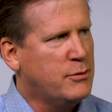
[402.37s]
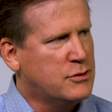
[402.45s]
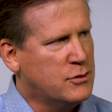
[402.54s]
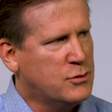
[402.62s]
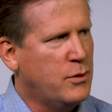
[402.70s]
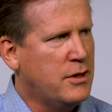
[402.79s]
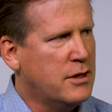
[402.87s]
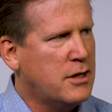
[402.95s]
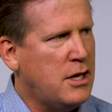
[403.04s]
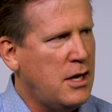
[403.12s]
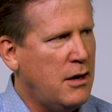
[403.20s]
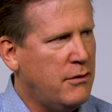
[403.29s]
which was one of the
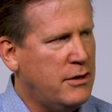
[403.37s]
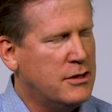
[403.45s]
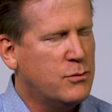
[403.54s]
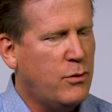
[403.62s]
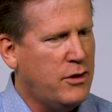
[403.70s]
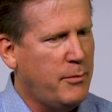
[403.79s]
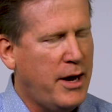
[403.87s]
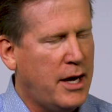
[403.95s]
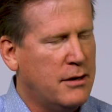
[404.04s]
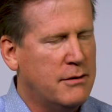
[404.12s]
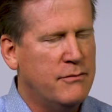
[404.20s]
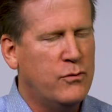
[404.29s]
key areas where the
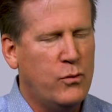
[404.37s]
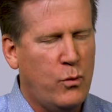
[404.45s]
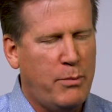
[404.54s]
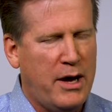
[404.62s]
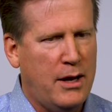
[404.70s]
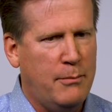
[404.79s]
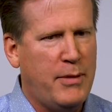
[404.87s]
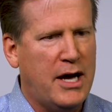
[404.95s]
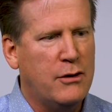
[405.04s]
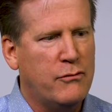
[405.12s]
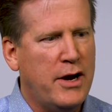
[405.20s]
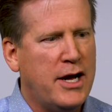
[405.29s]
battle
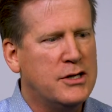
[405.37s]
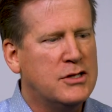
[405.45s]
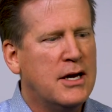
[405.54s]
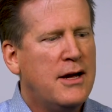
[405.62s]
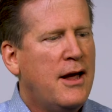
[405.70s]
raged.